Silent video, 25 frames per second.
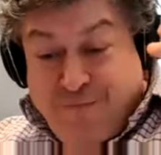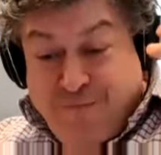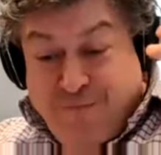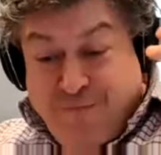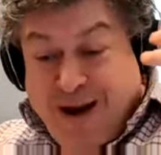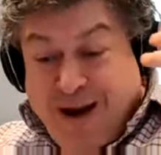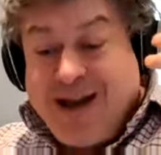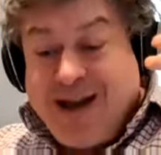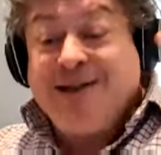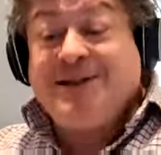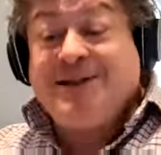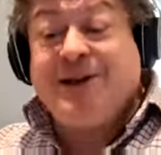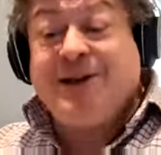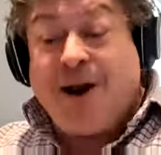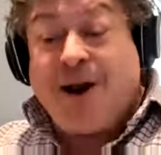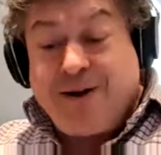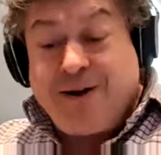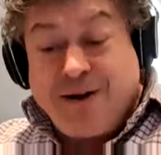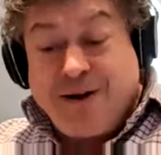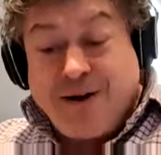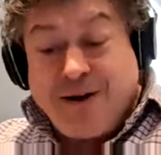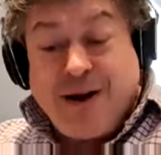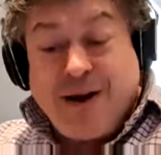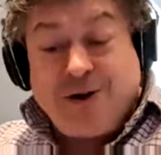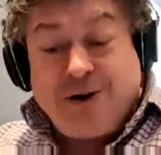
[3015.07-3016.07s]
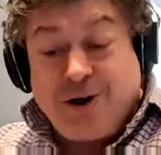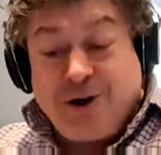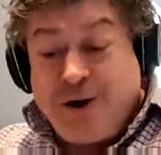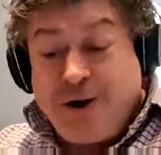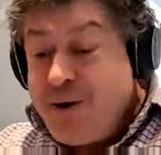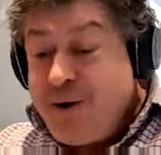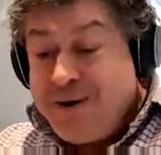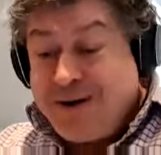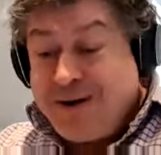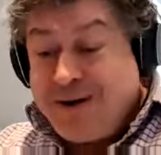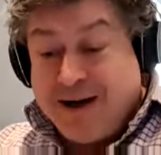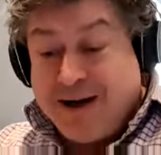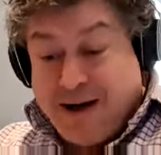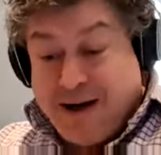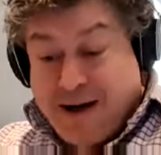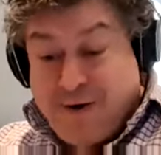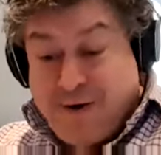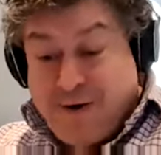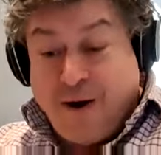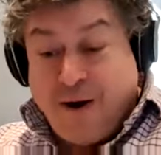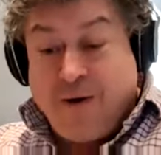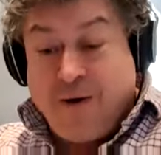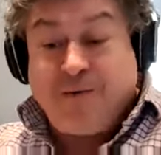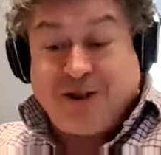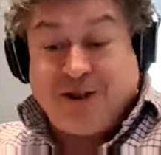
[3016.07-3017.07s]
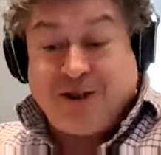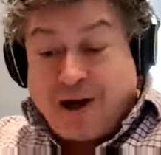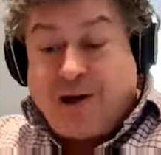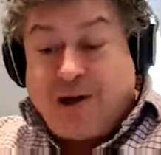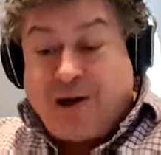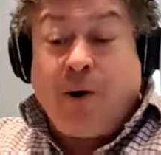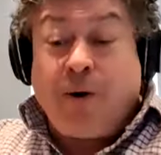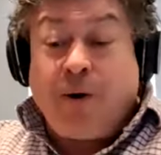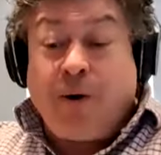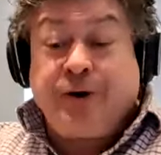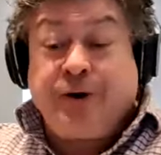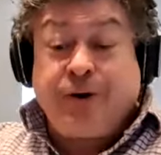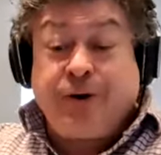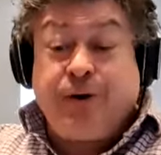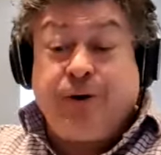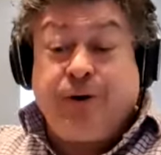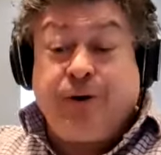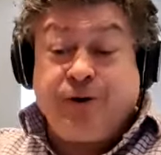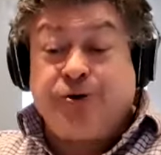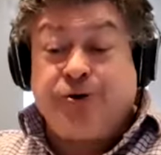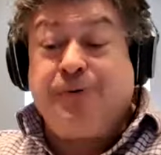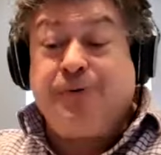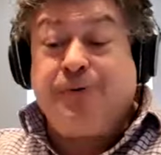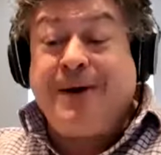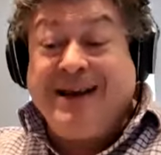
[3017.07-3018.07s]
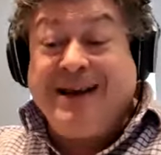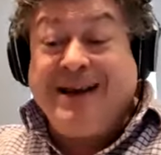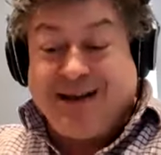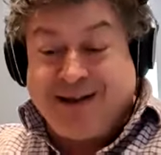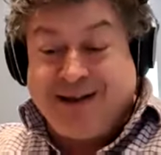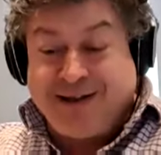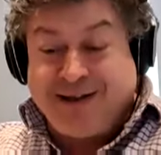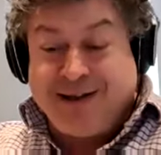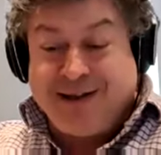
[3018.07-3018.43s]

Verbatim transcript: insight and ingenuity, you know, psychological triz,